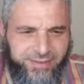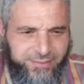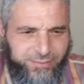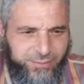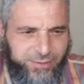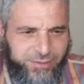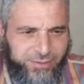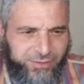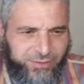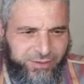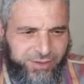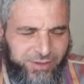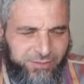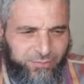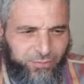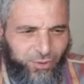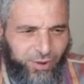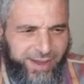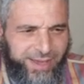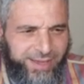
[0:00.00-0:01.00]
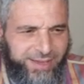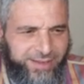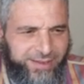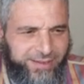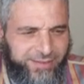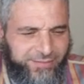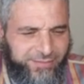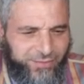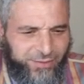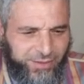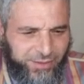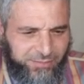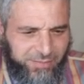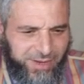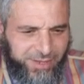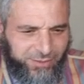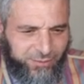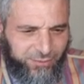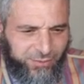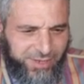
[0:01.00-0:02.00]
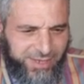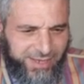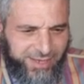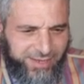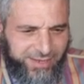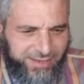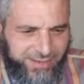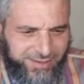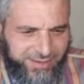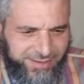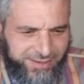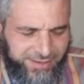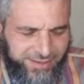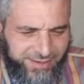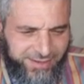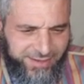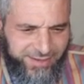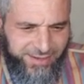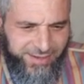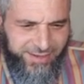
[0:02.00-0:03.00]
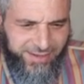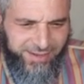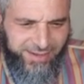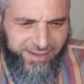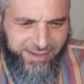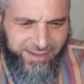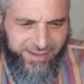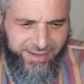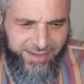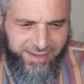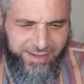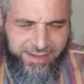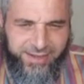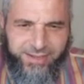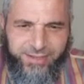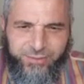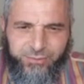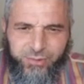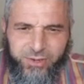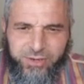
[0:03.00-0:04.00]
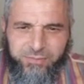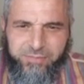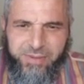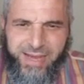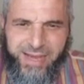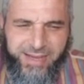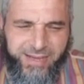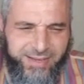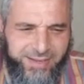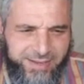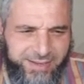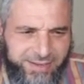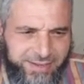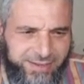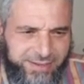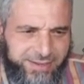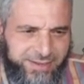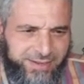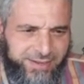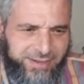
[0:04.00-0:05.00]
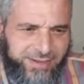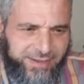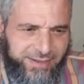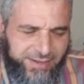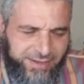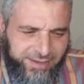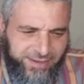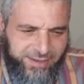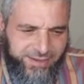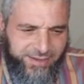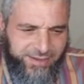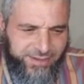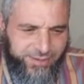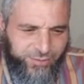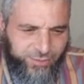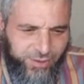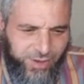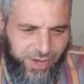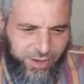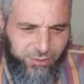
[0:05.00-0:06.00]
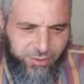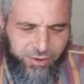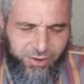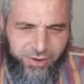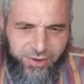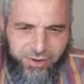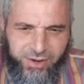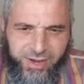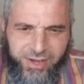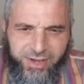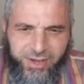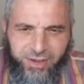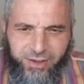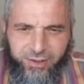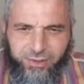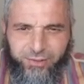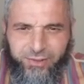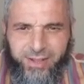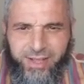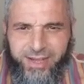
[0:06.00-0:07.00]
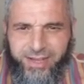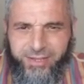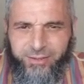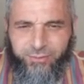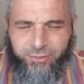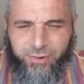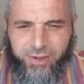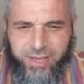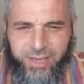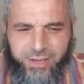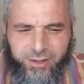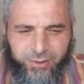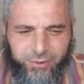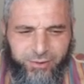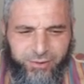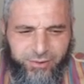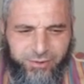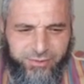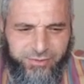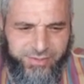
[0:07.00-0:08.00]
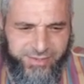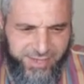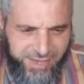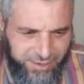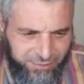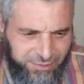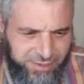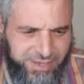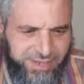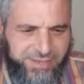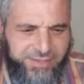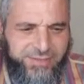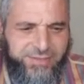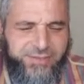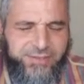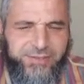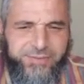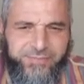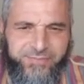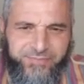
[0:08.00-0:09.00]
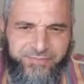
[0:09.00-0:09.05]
We took a break for about a week and we're back into our online regular series,